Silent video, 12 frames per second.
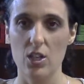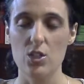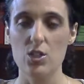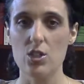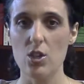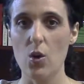
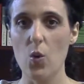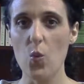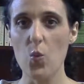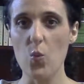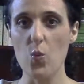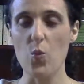
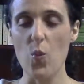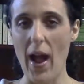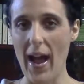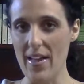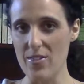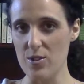So
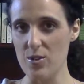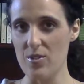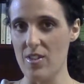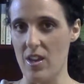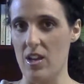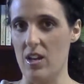rather
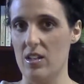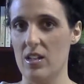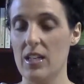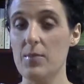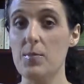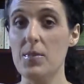than
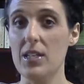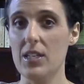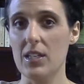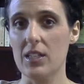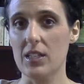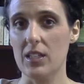
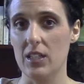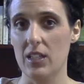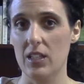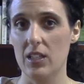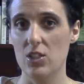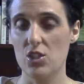
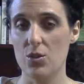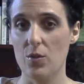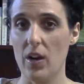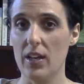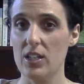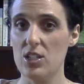immediately
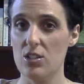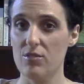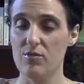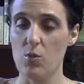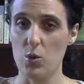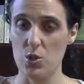trying to
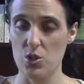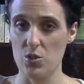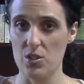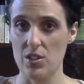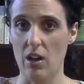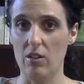force
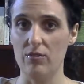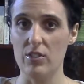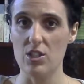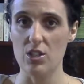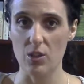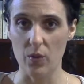yourself
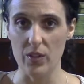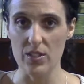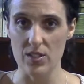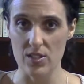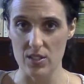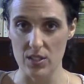into going
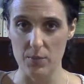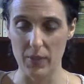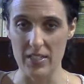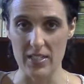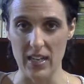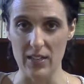to sleep
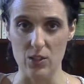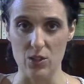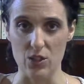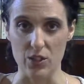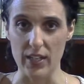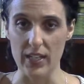at
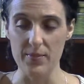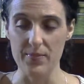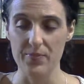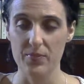10:30,